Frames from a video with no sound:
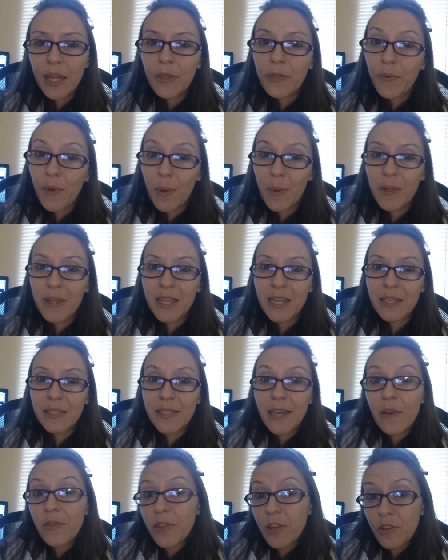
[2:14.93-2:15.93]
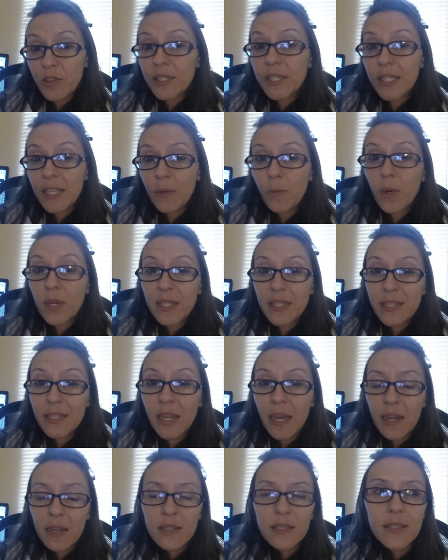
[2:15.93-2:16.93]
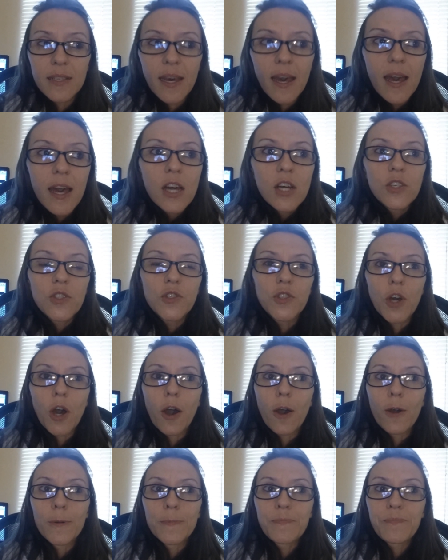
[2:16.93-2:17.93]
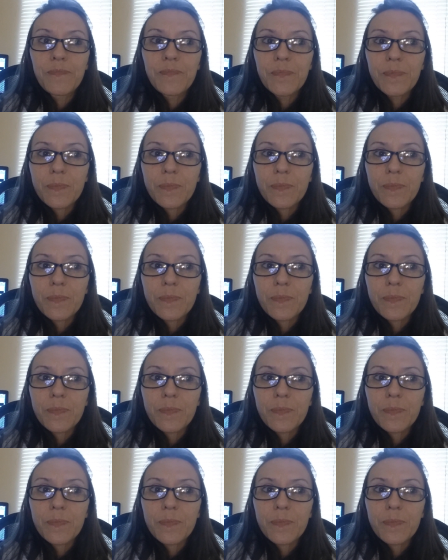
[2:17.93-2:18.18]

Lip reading: and throwing things out there to see what sticks. So